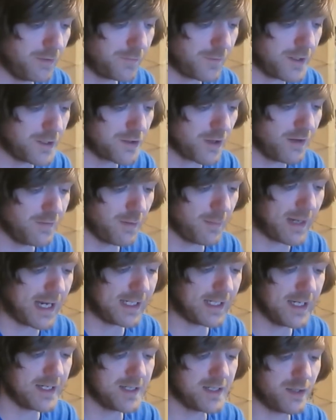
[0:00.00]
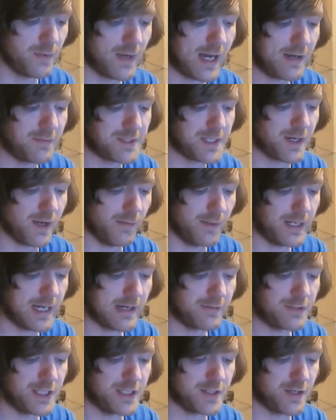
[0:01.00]
boyfriend drove her back in two hours ago, and
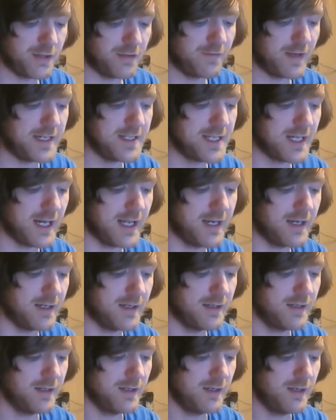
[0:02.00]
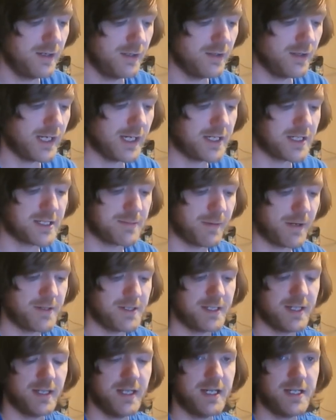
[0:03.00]
now she's on a ventilator. You get
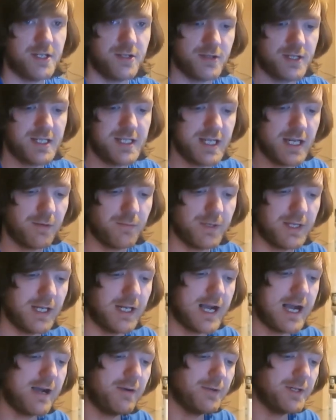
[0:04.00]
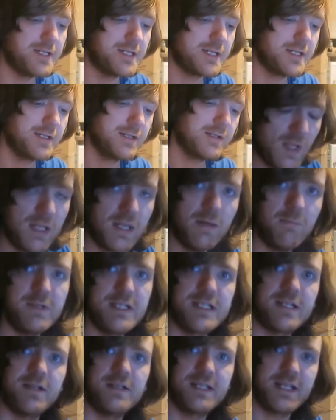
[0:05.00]
exposed to this, you're sick within hours. And then we
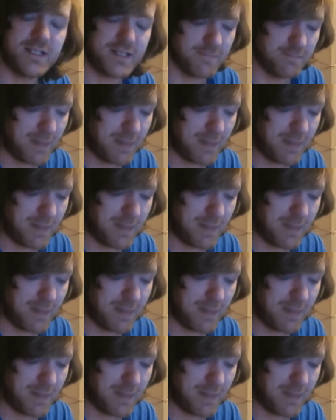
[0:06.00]
start to